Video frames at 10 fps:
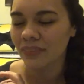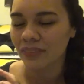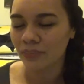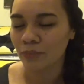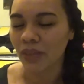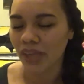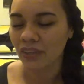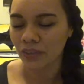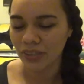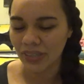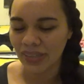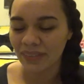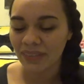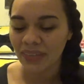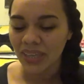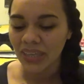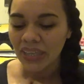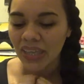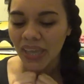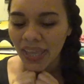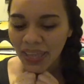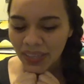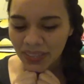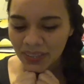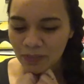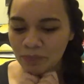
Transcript: the Black Hood is. And